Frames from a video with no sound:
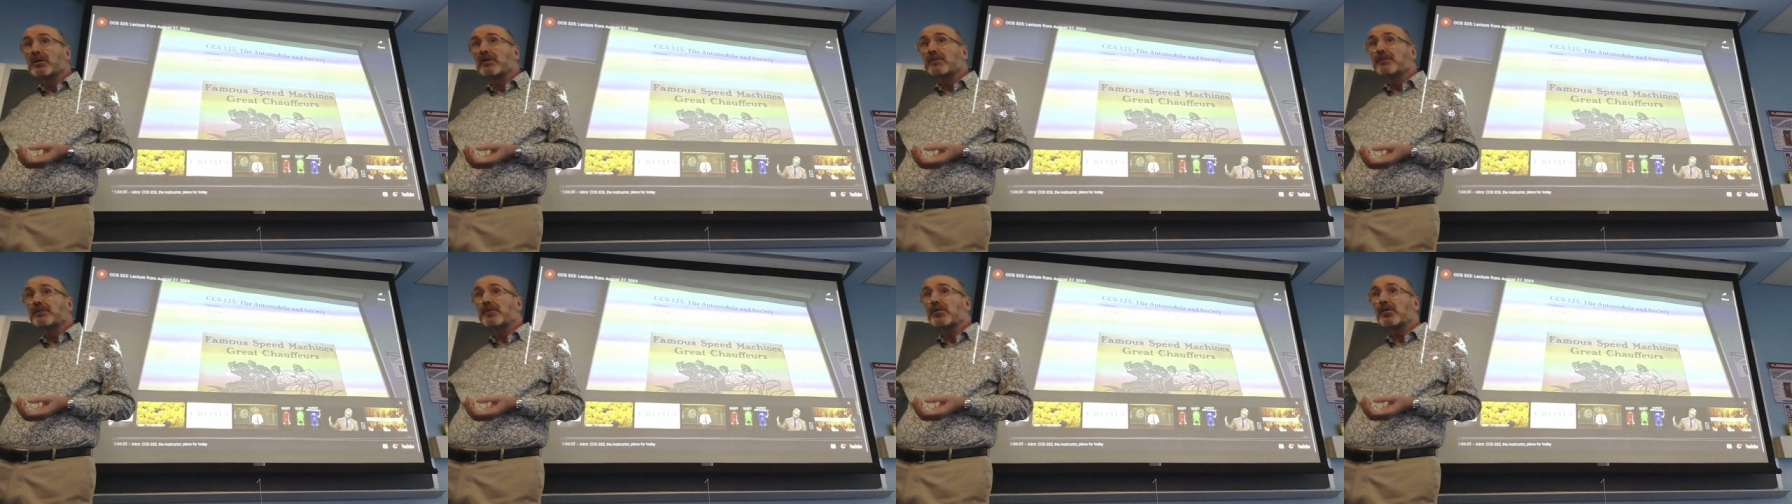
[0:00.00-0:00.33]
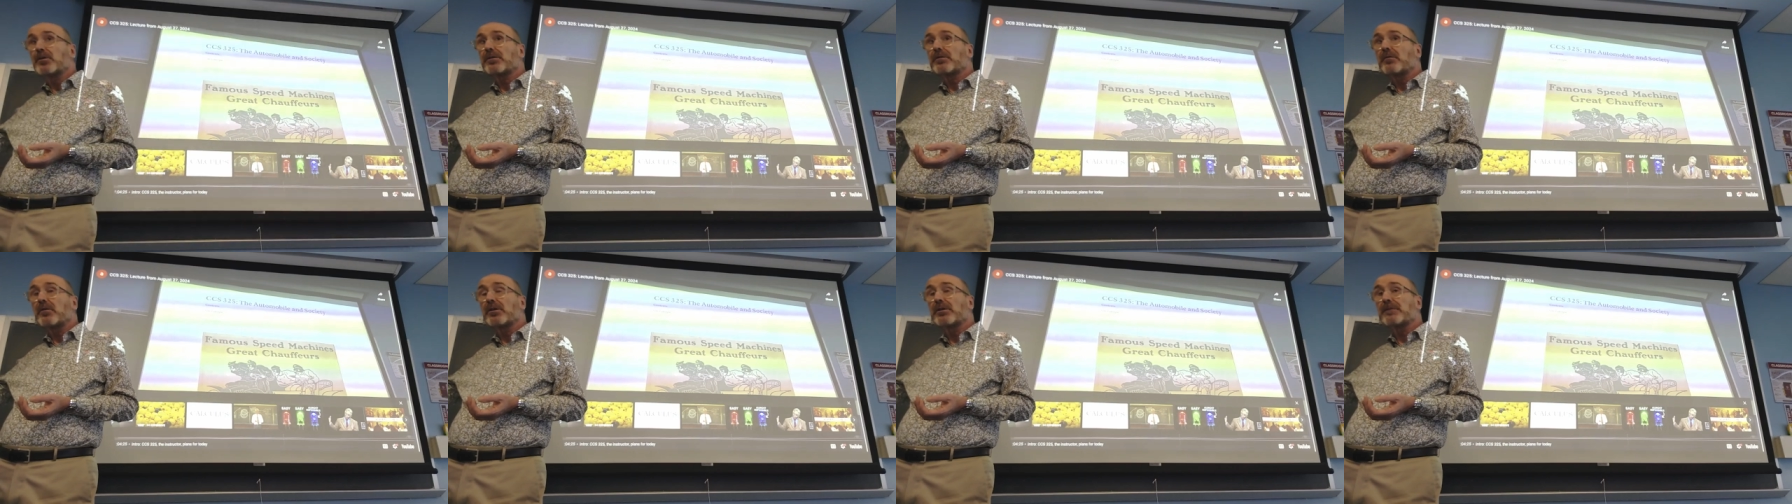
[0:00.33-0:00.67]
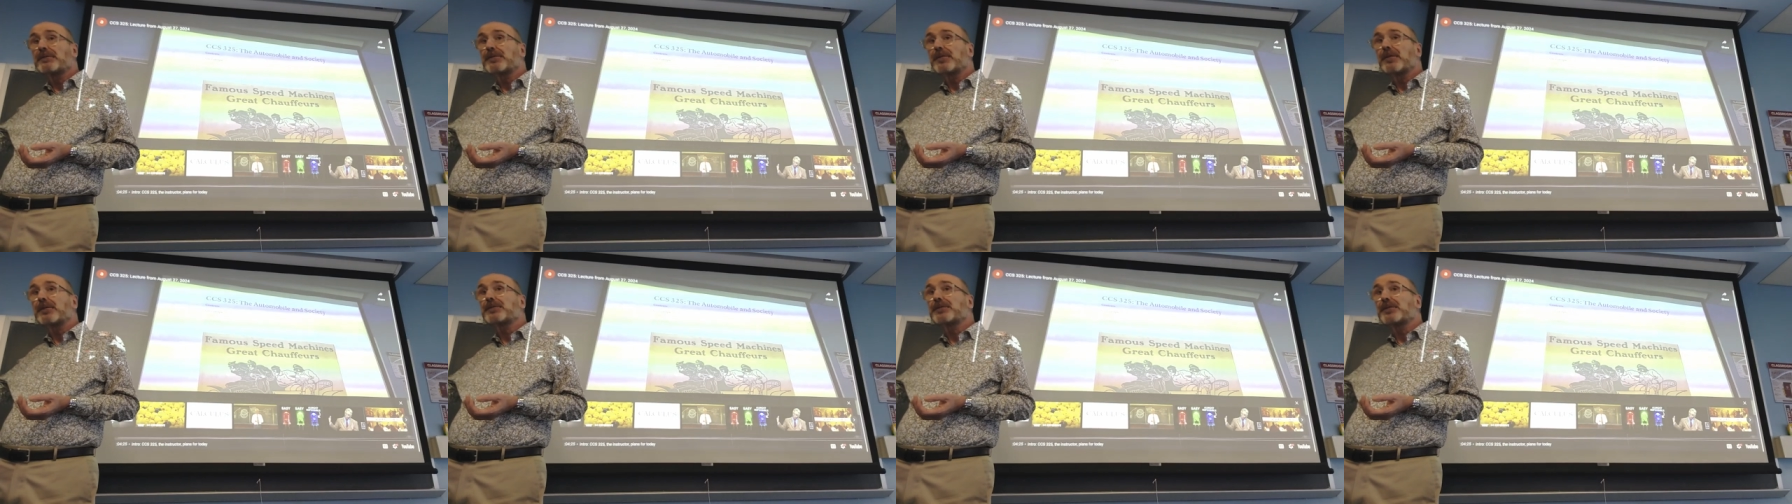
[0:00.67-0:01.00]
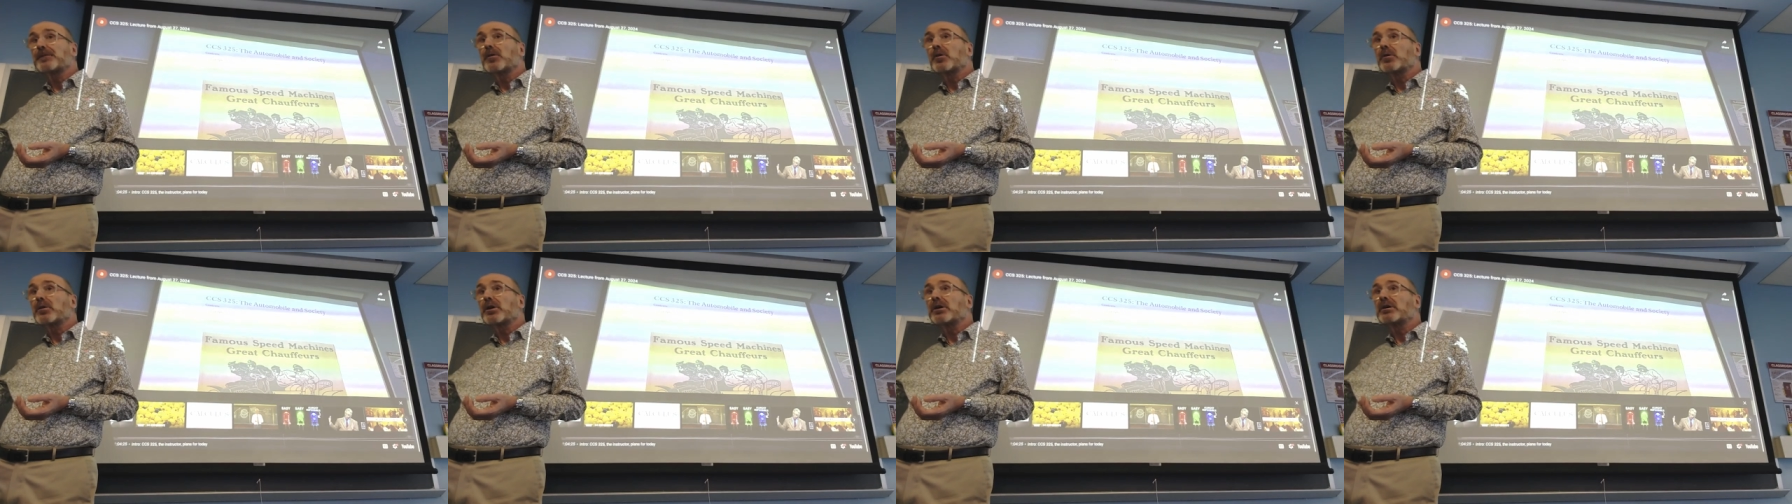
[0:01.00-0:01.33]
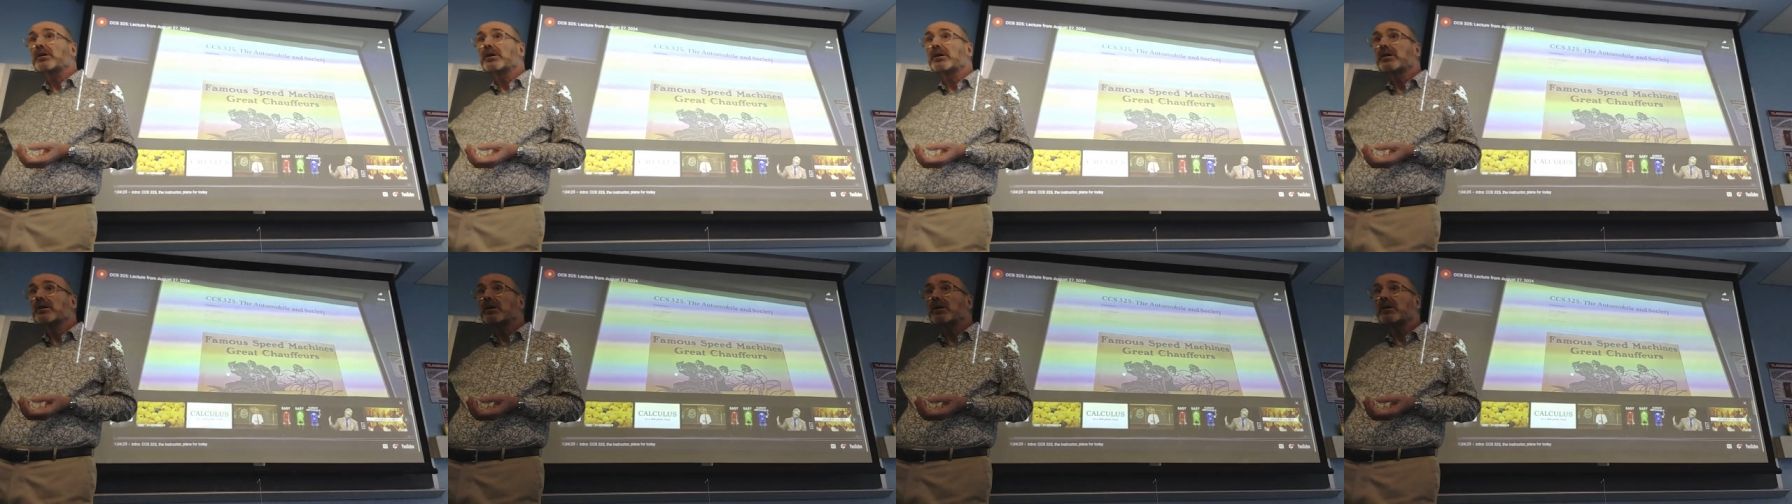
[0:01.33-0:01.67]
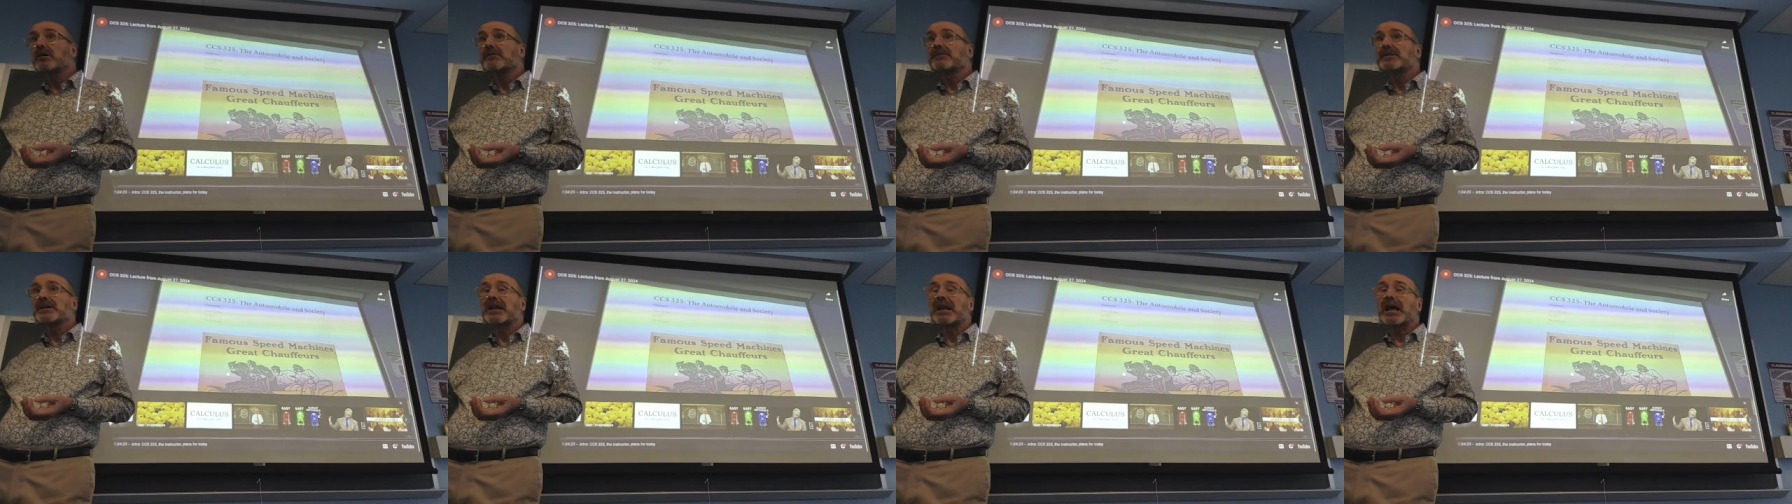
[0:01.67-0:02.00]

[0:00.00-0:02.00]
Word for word: fourth, on the fourth floor of the